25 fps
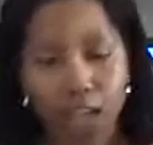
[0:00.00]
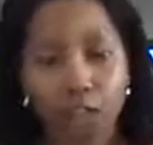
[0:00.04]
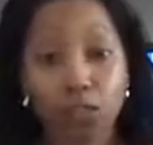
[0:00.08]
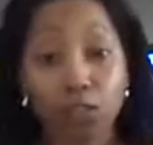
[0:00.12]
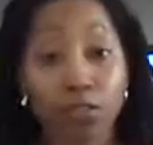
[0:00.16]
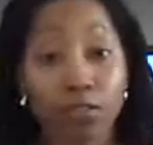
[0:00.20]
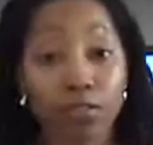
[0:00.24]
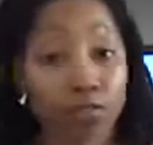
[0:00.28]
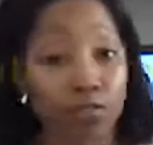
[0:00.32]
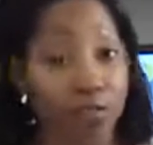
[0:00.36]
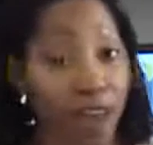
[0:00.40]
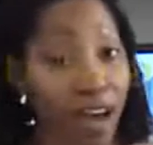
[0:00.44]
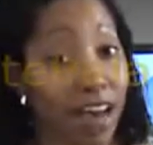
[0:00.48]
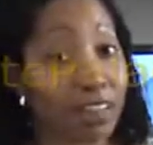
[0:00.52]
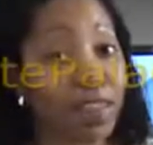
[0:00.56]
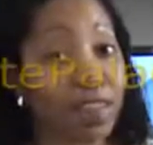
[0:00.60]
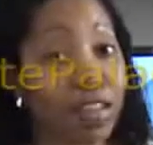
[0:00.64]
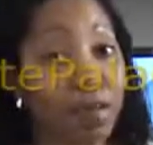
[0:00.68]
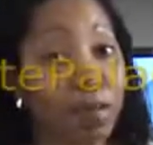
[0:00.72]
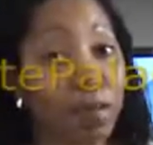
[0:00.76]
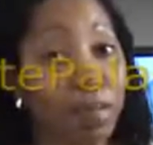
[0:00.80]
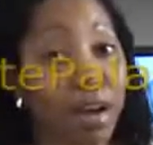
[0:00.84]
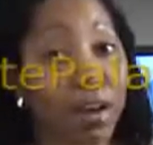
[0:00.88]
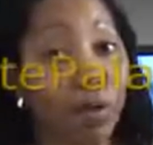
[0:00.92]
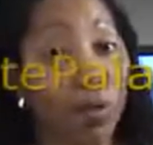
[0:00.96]
You can find
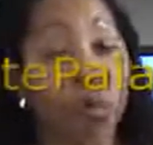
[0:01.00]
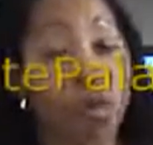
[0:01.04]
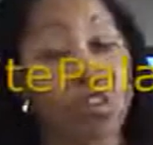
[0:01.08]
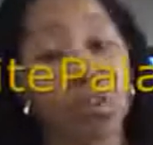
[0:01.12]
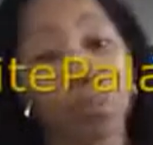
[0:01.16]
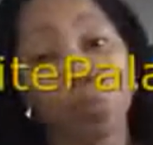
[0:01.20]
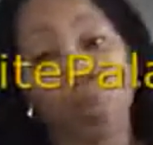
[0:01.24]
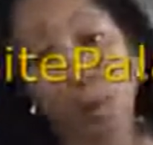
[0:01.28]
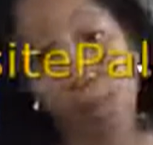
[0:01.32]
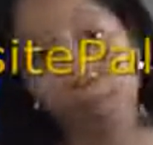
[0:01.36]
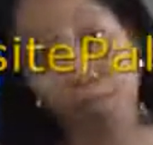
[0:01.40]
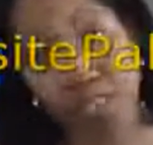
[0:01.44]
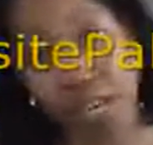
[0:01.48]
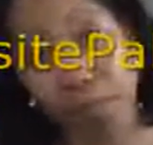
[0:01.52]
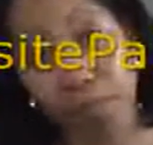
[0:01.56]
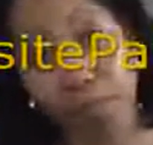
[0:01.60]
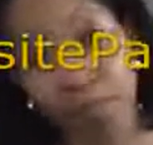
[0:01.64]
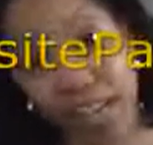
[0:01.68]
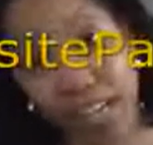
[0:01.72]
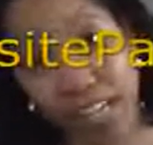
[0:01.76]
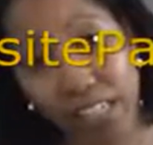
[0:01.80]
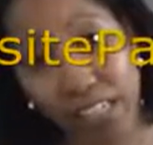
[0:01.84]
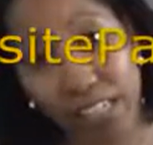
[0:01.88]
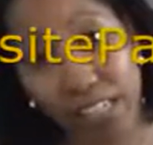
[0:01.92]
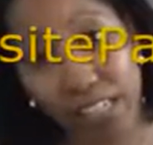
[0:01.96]
them by going to
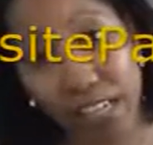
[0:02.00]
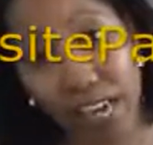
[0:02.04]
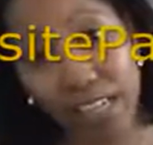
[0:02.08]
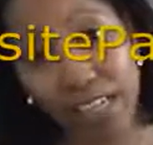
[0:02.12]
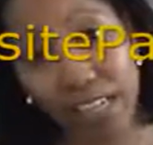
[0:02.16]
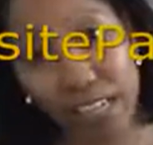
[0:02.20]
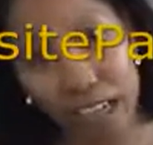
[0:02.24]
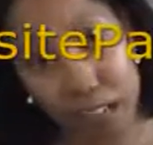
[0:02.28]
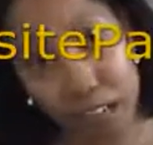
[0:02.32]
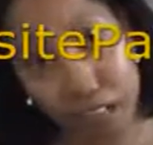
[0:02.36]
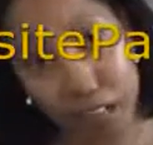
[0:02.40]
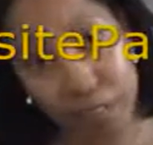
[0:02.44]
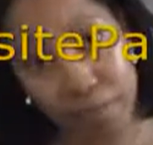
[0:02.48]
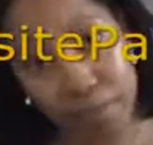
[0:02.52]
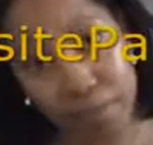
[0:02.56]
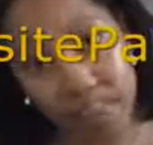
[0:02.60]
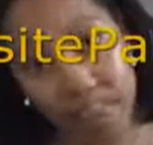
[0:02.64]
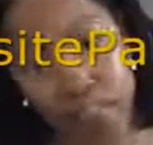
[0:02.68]
websitepalace.com,